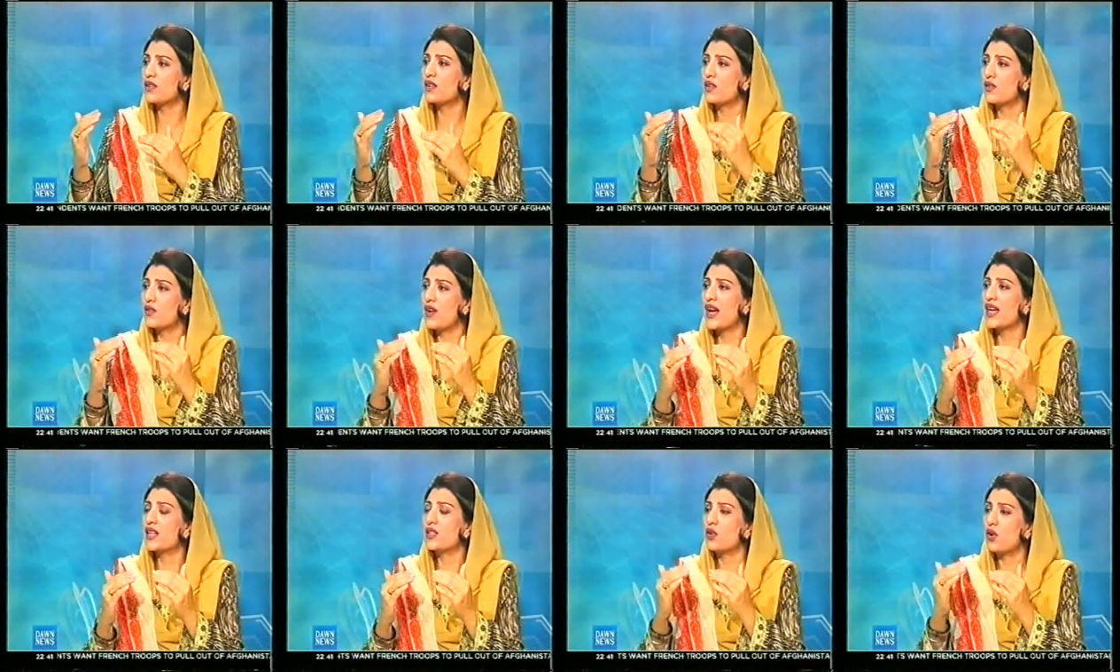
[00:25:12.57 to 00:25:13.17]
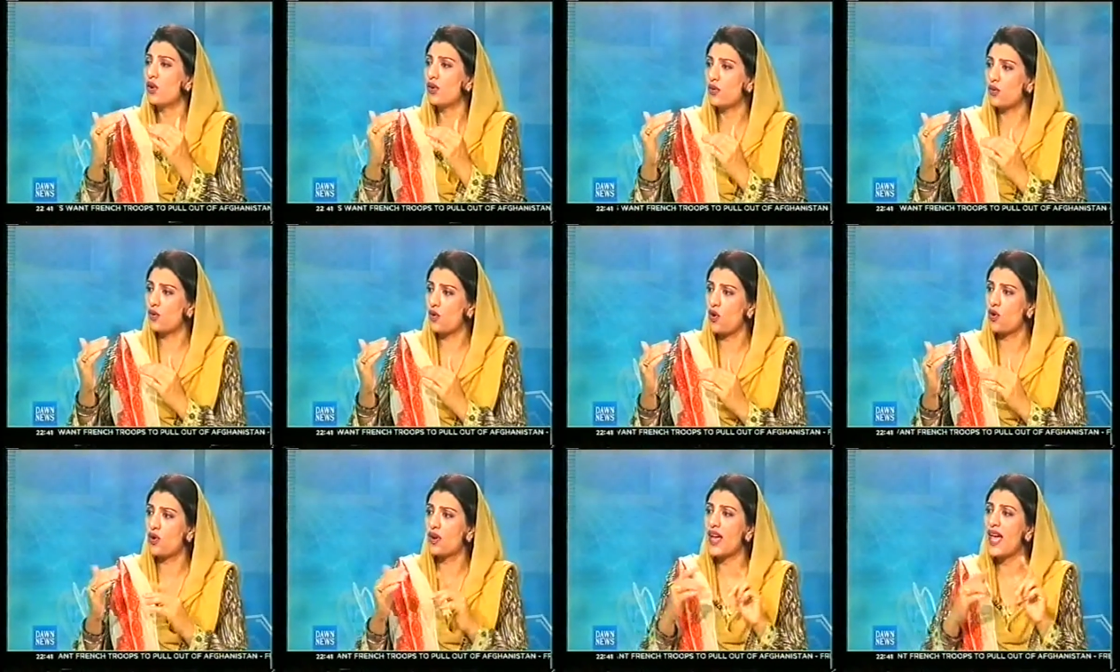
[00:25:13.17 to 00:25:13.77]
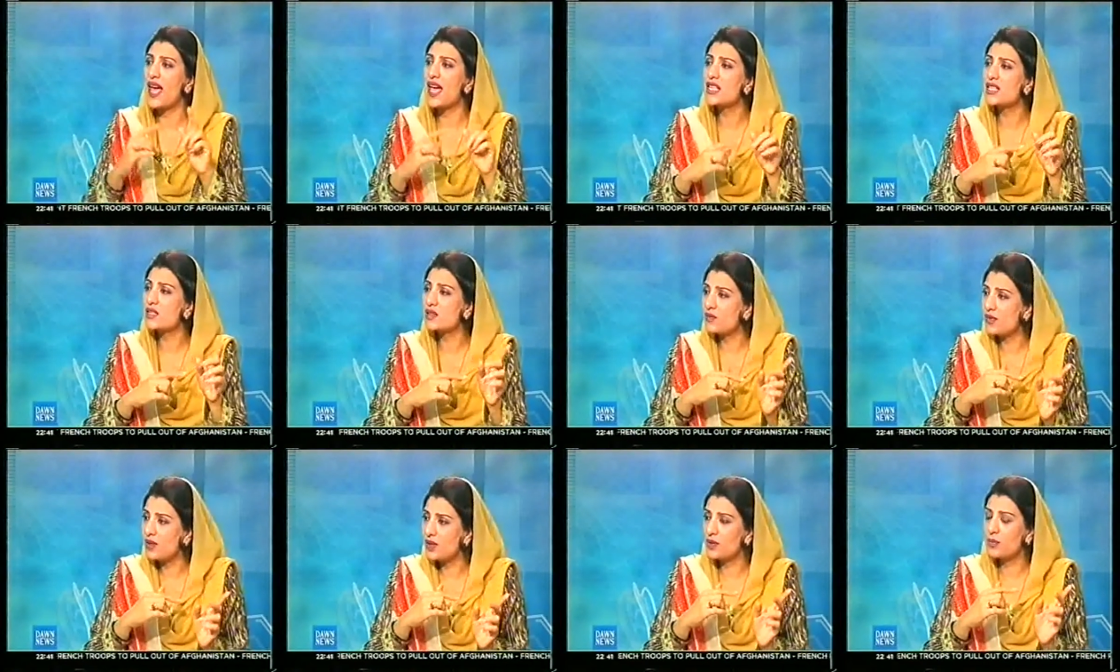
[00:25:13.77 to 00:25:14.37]
right or wrong, as
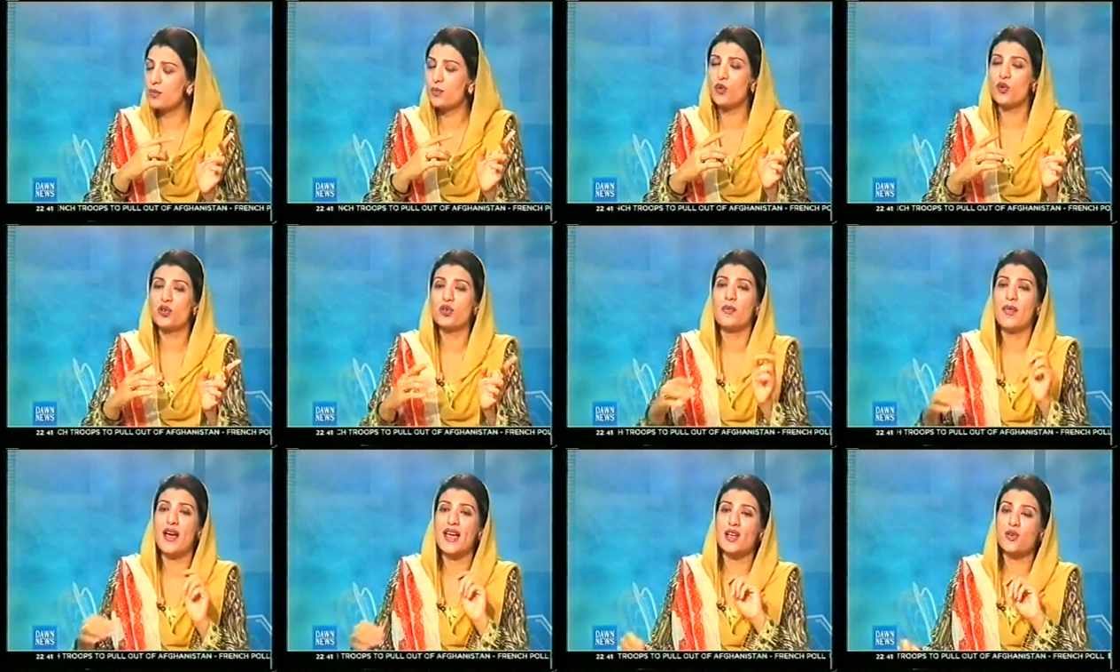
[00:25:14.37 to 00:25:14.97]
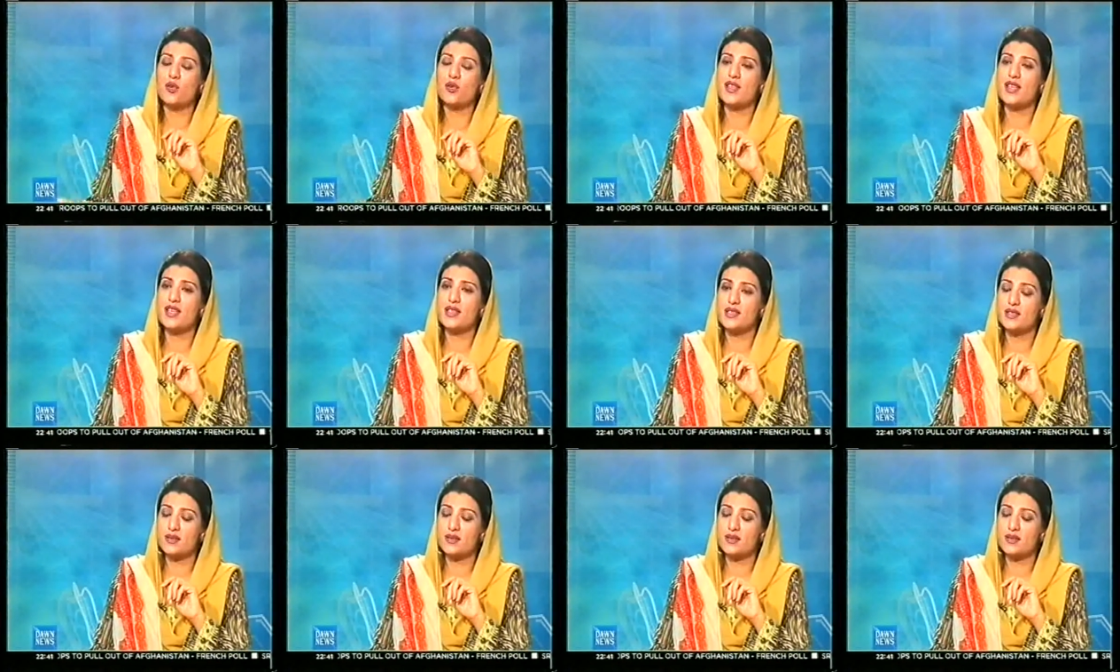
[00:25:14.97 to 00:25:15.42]
both my colleagues,